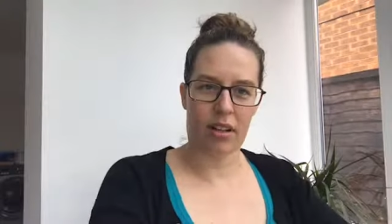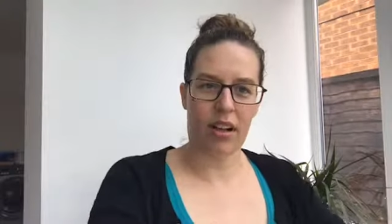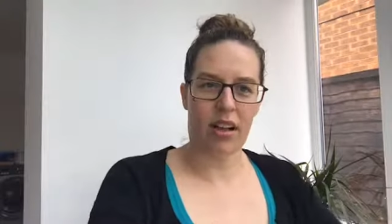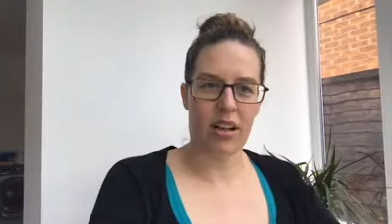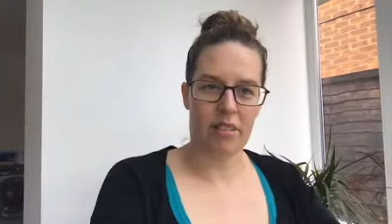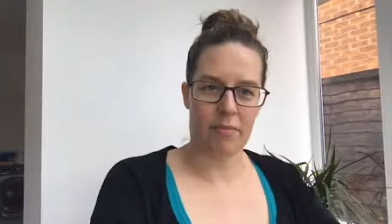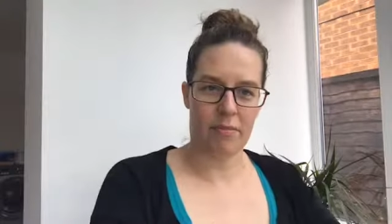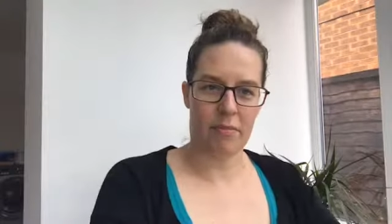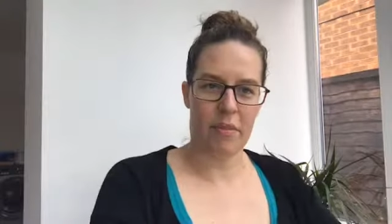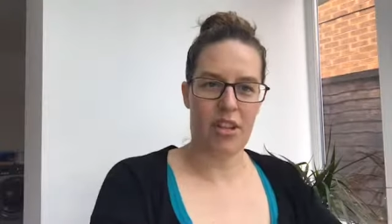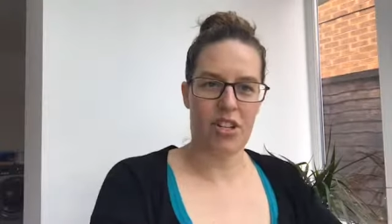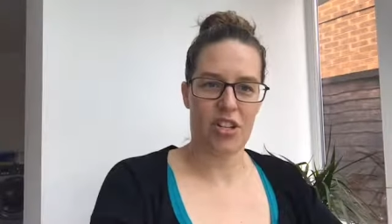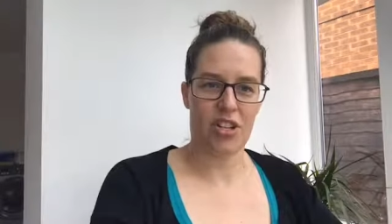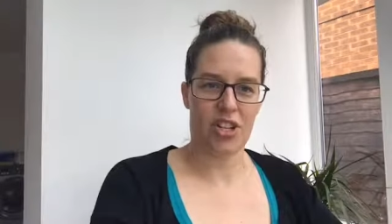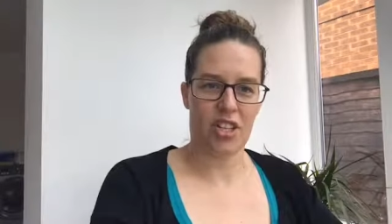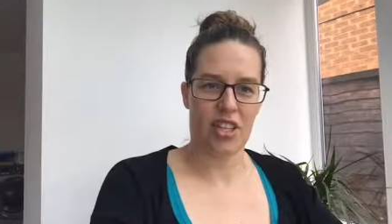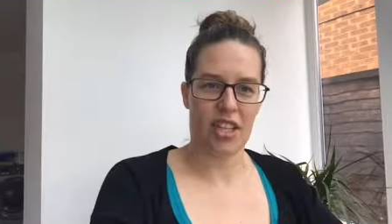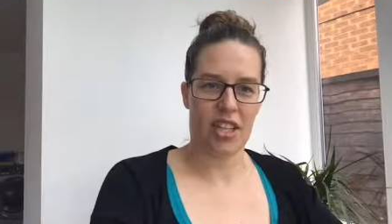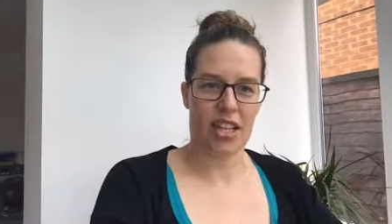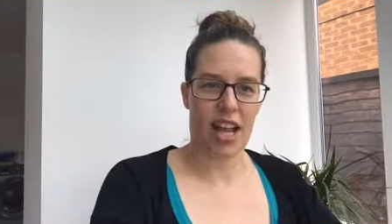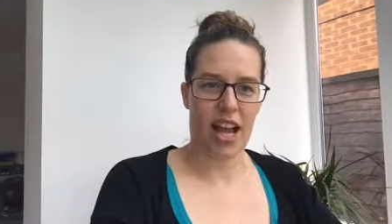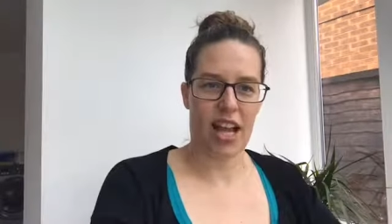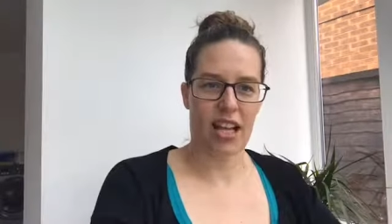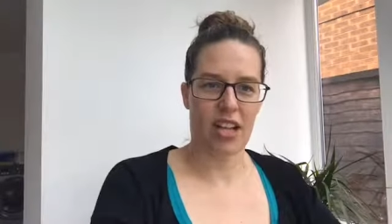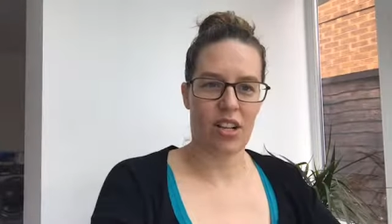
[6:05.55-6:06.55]
kind of measured the
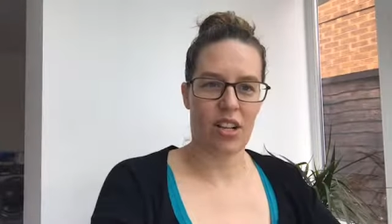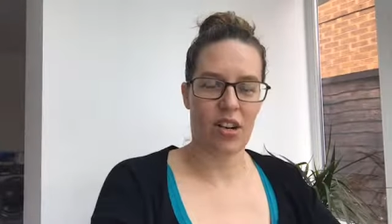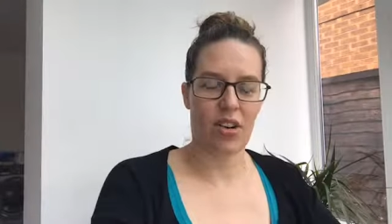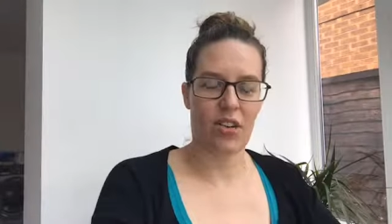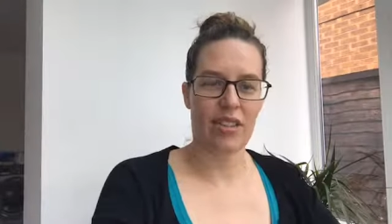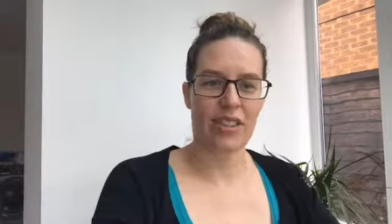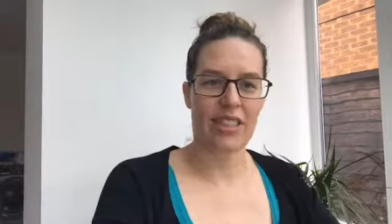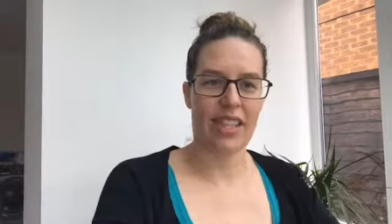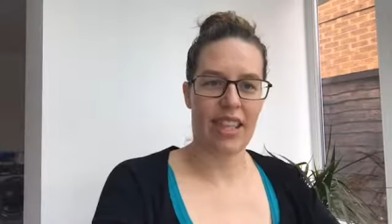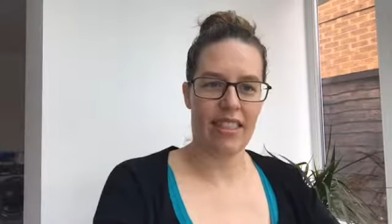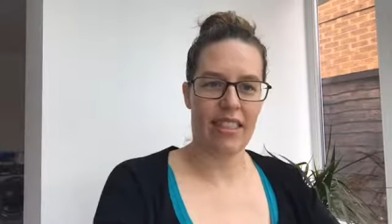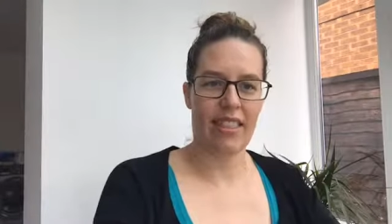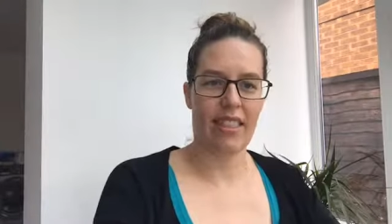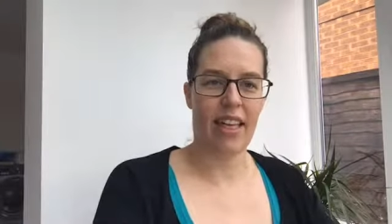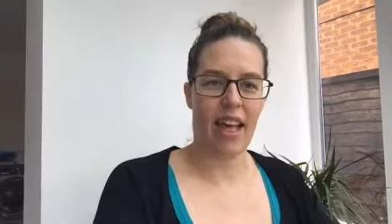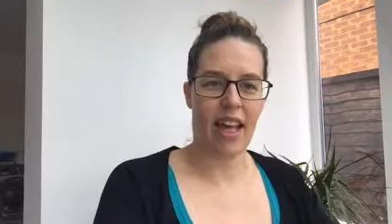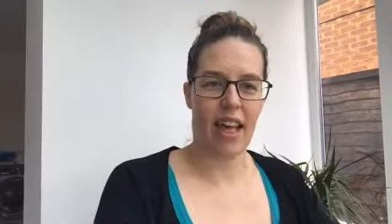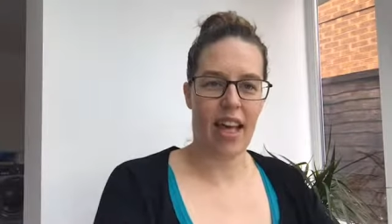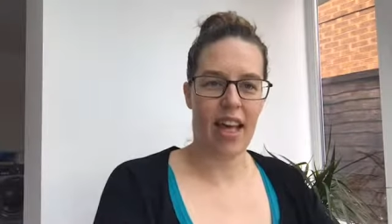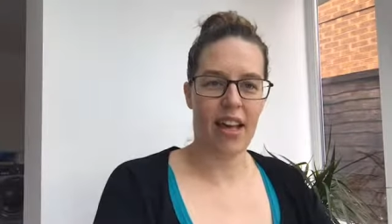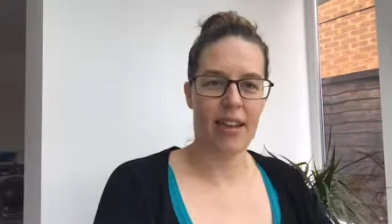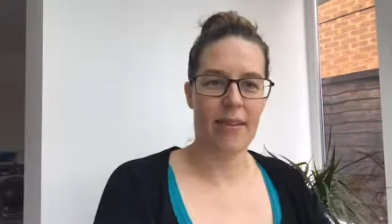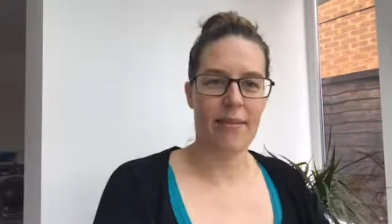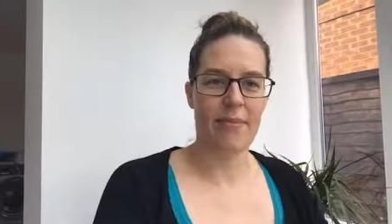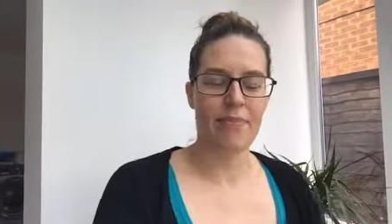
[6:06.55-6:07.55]
catalogues in
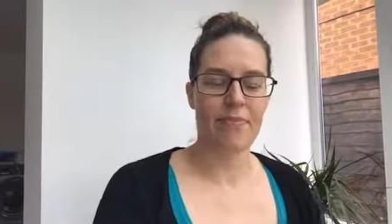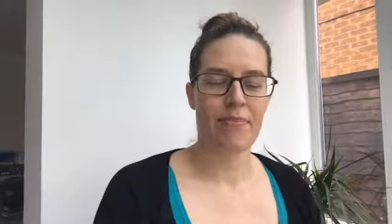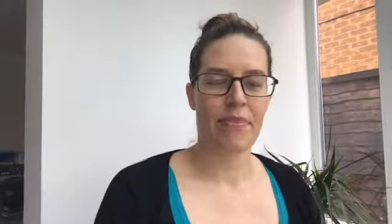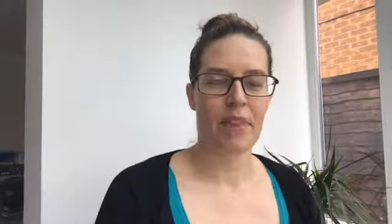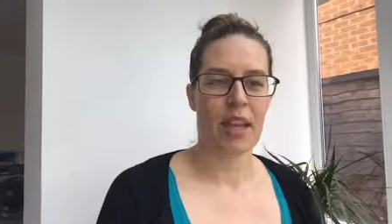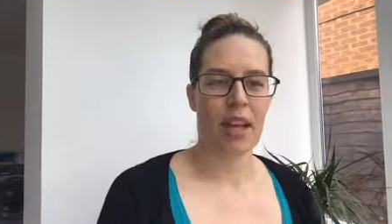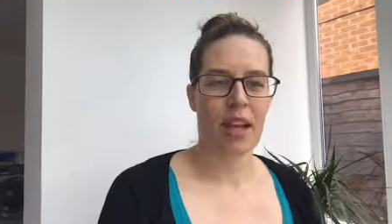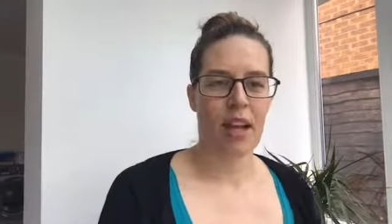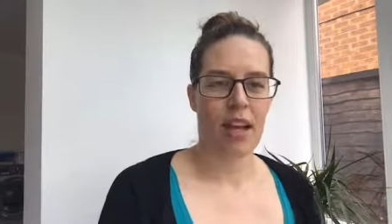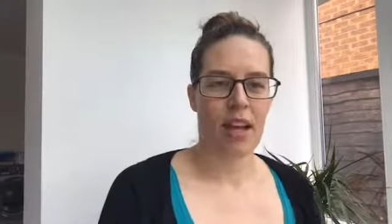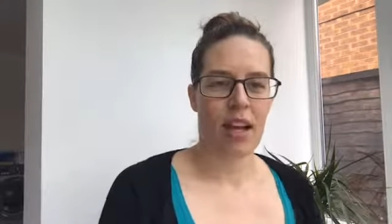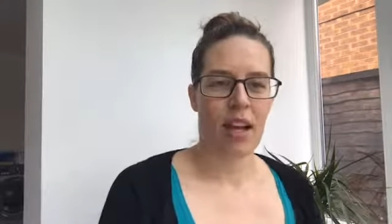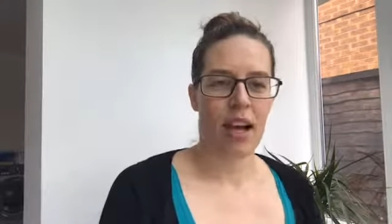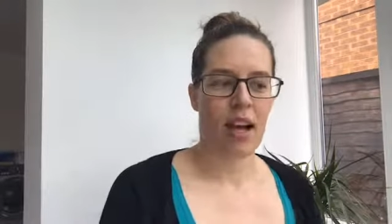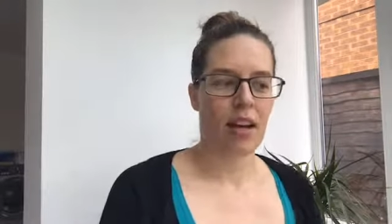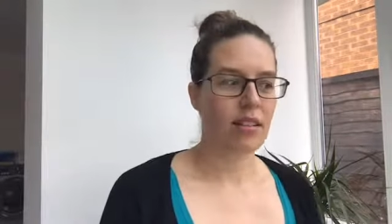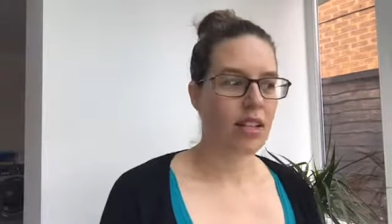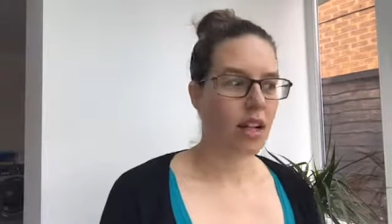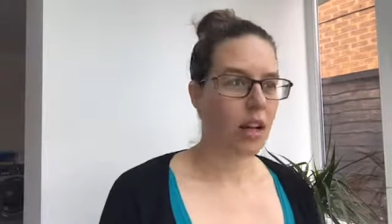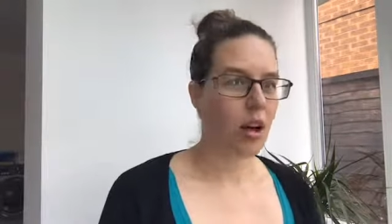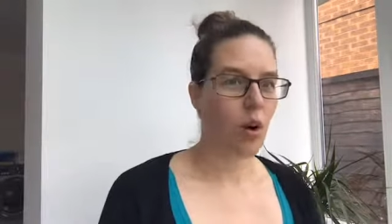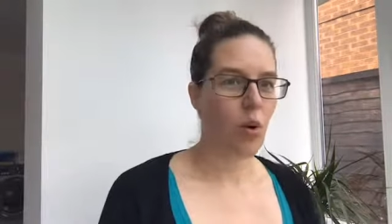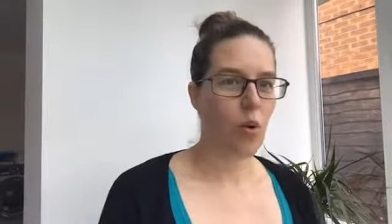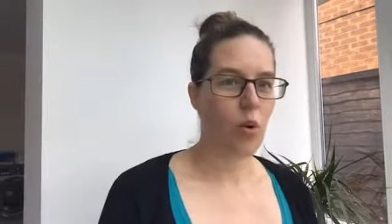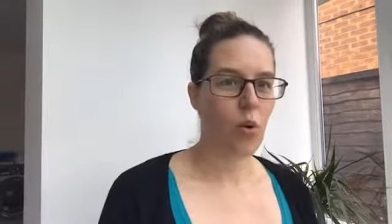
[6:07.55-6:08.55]
there, I was
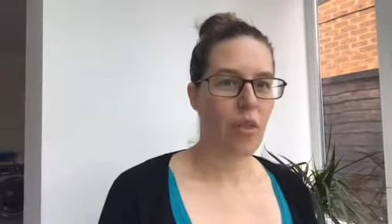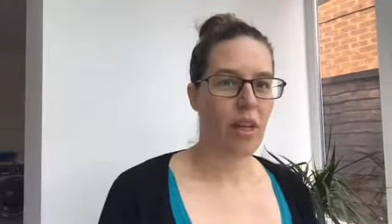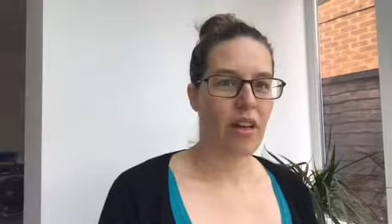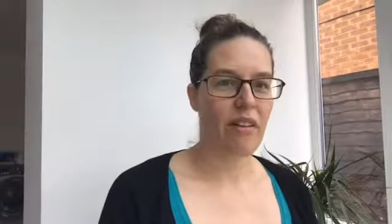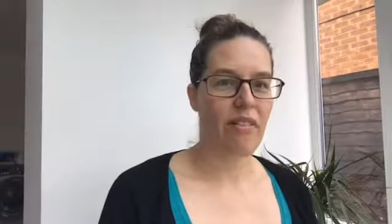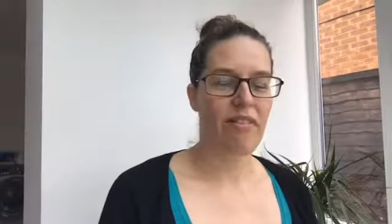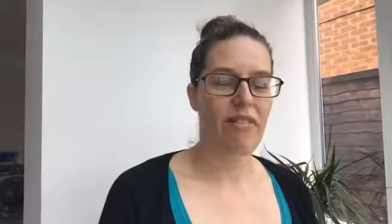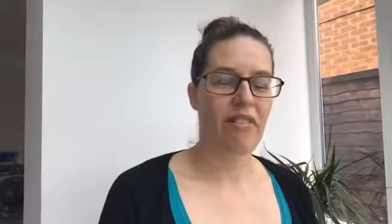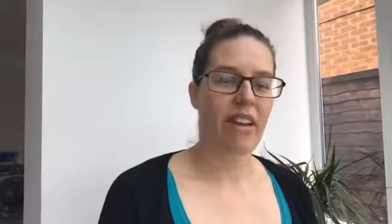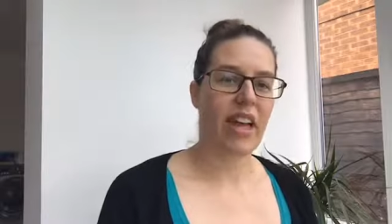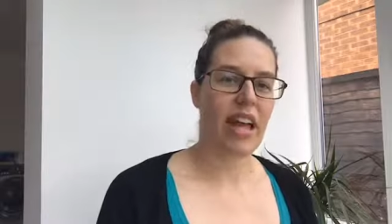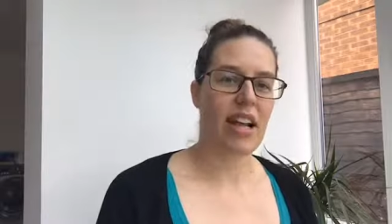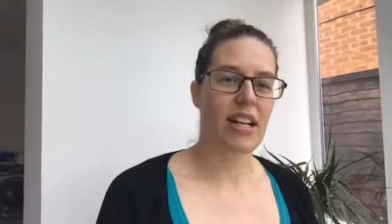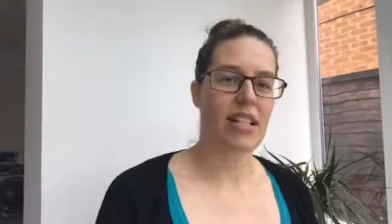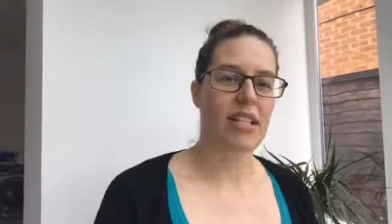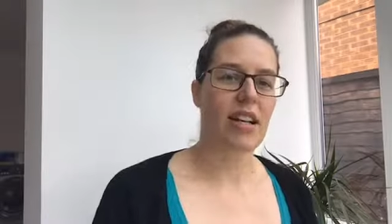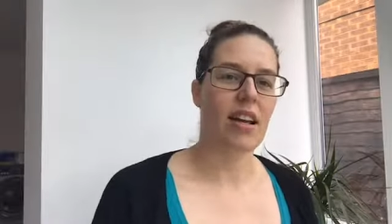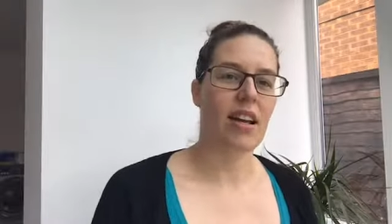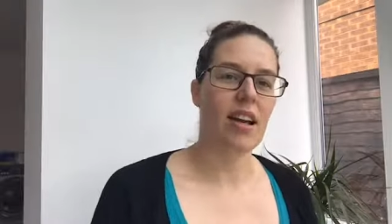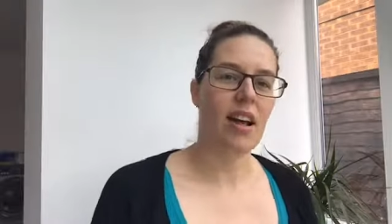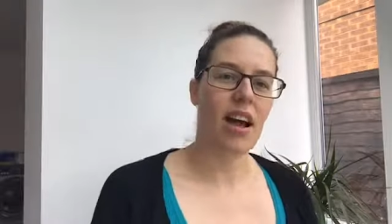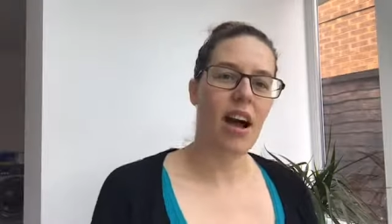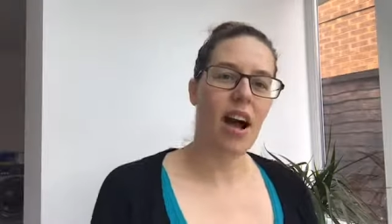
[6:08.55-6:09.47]
like, oh, they fit.